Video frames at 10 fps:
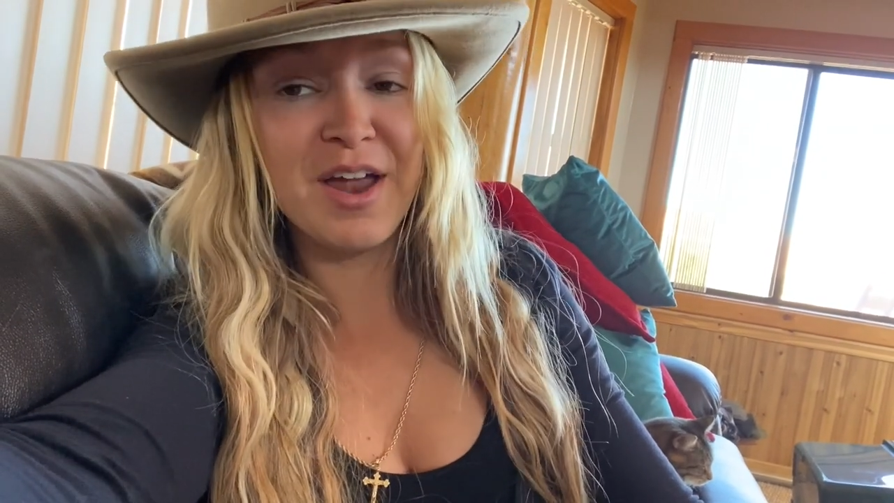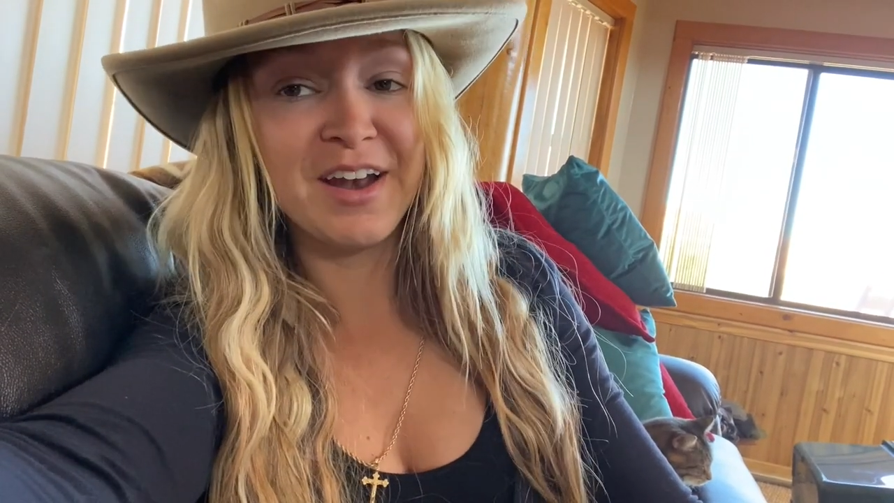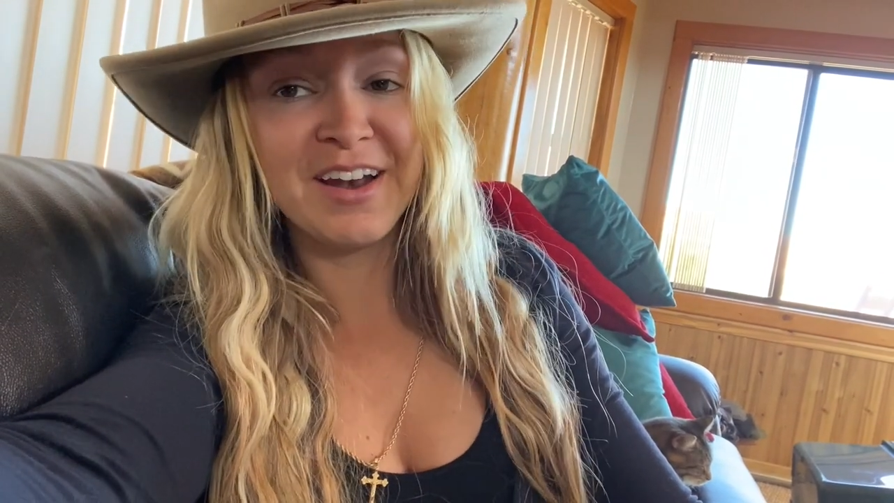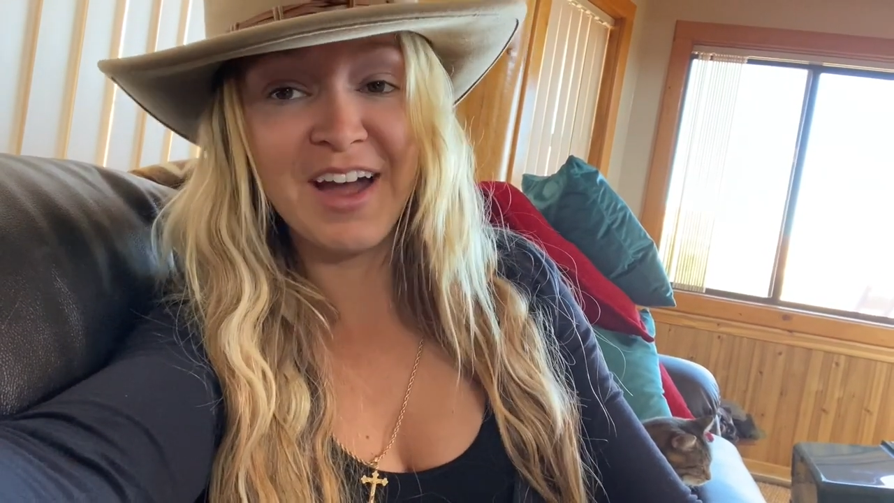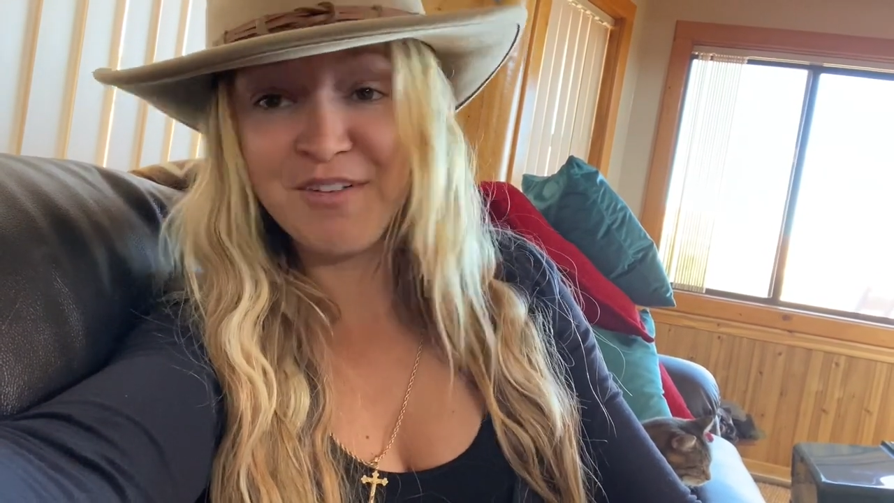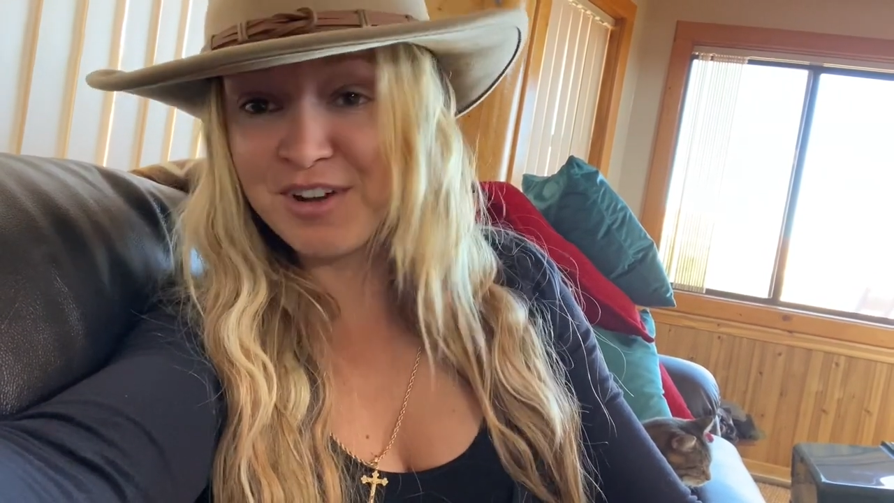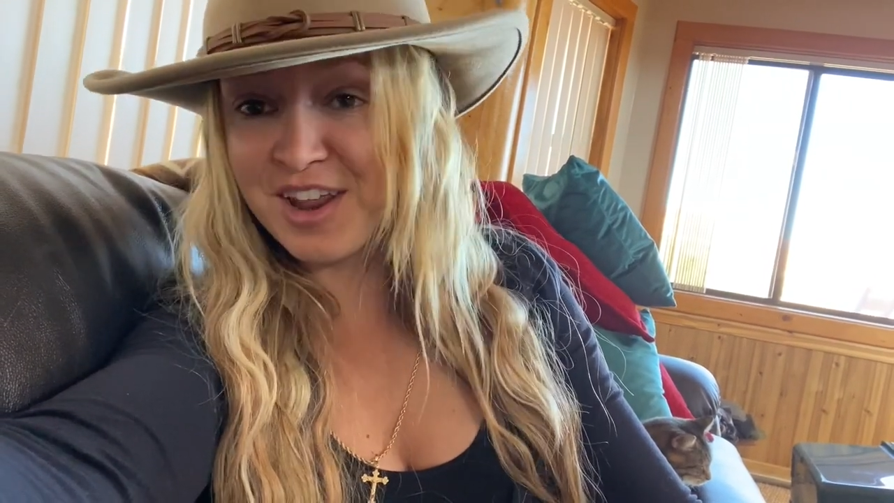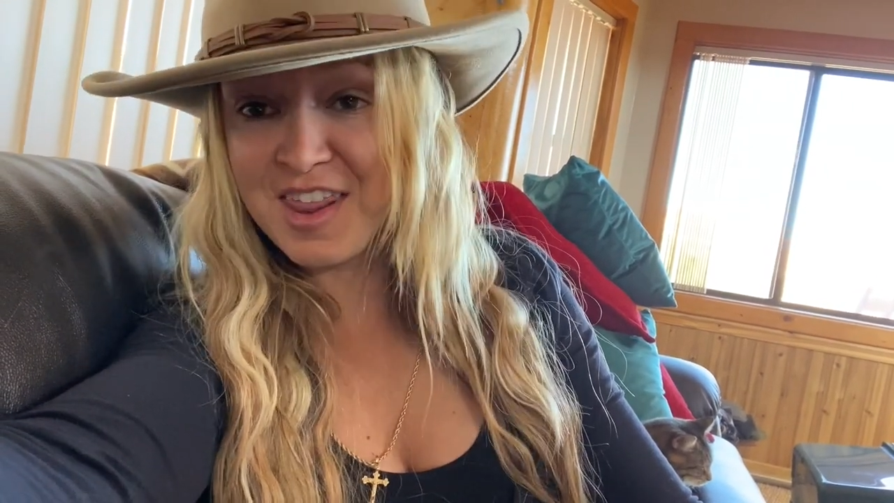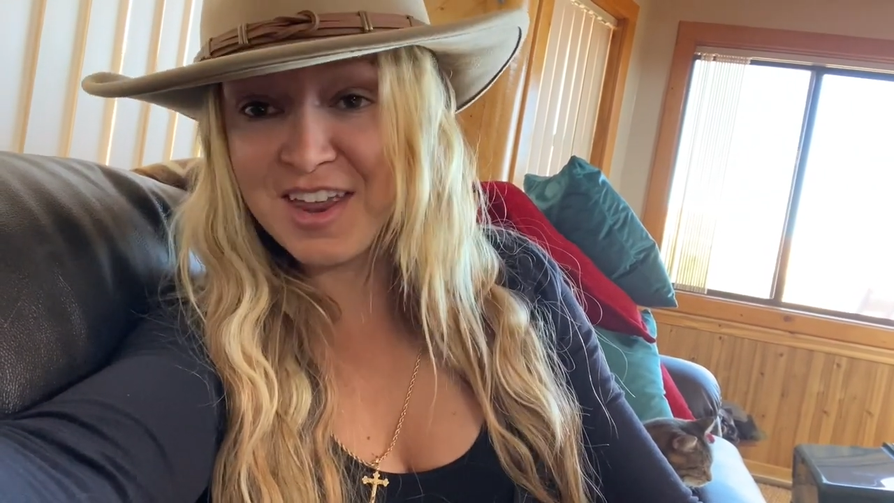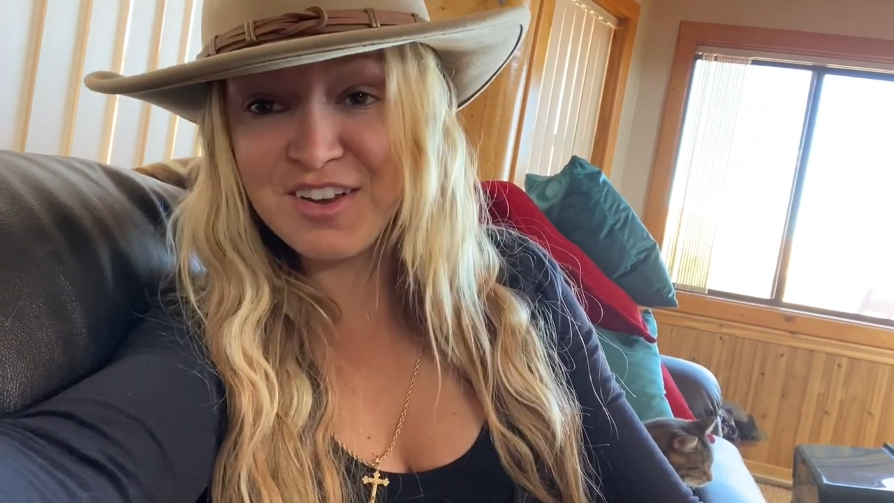And I
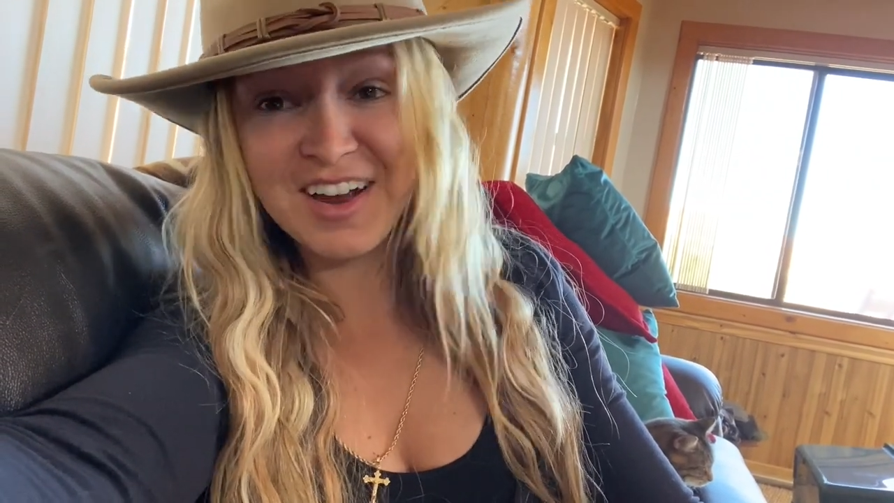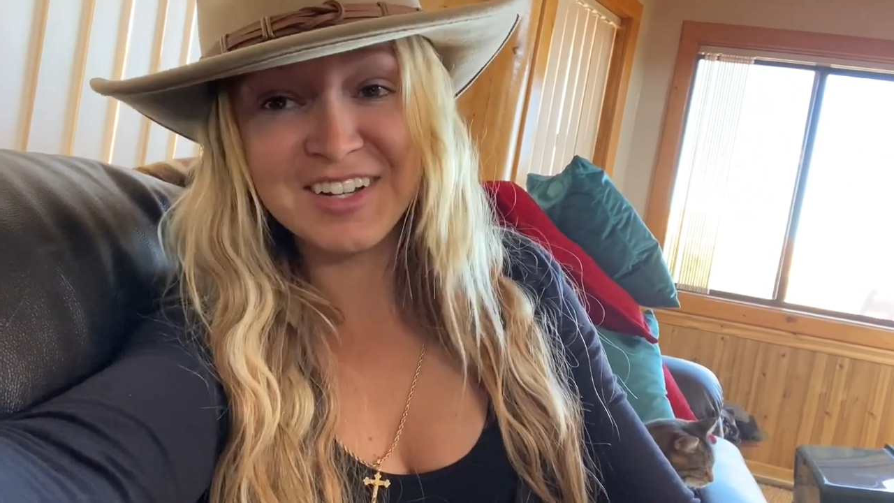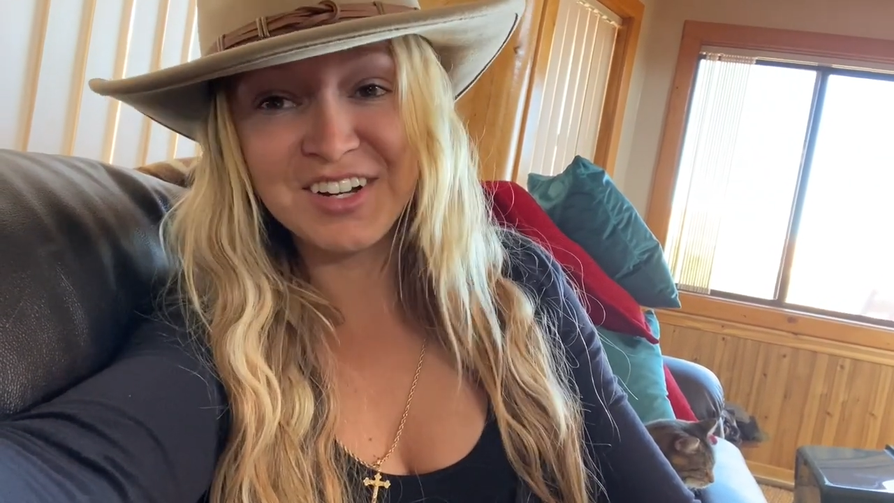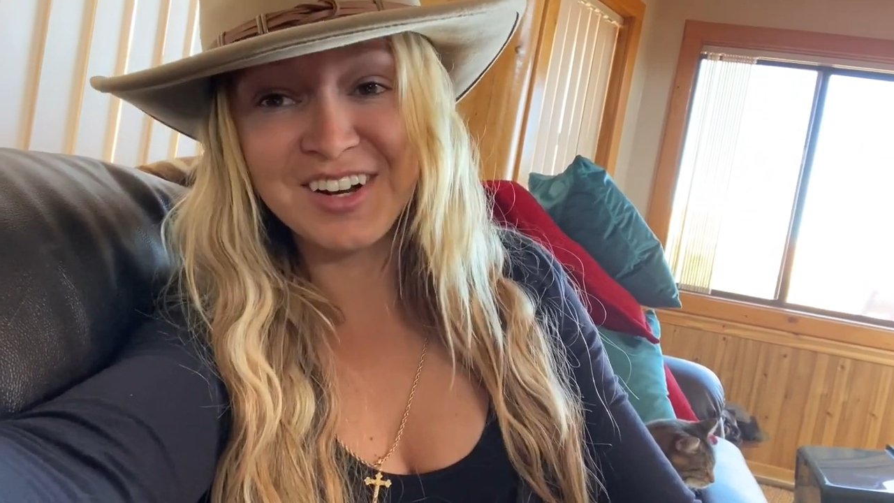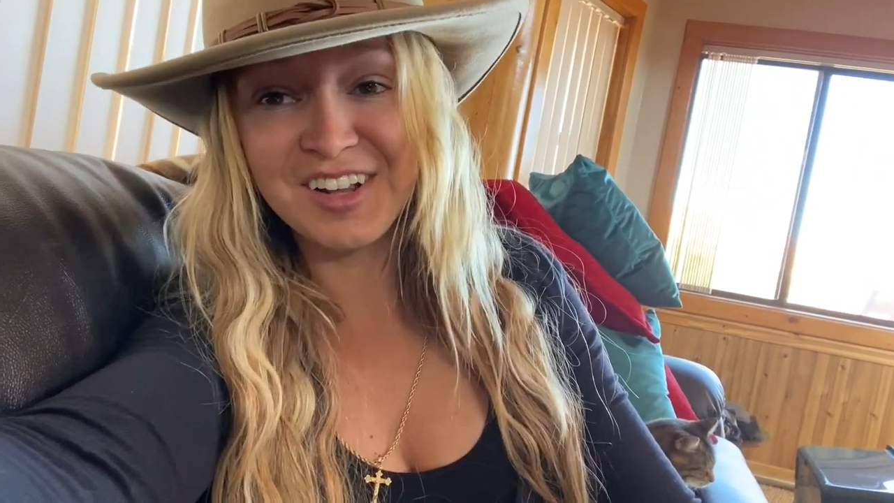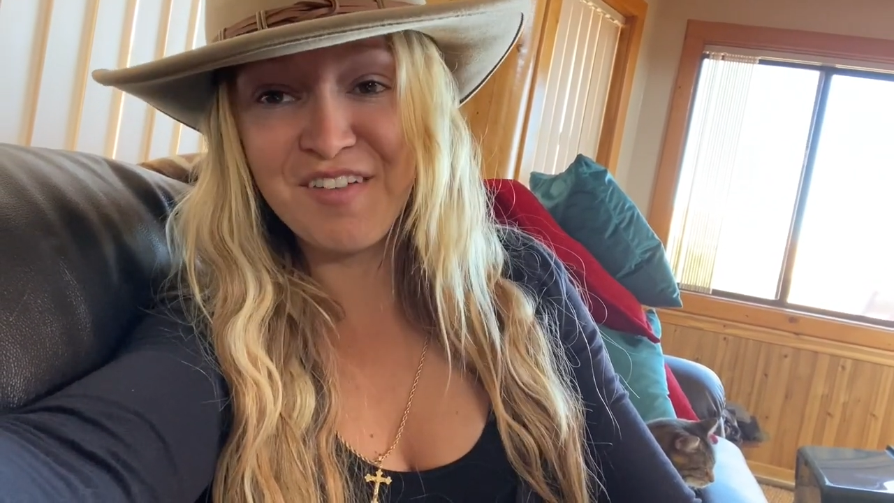really think you guys are going to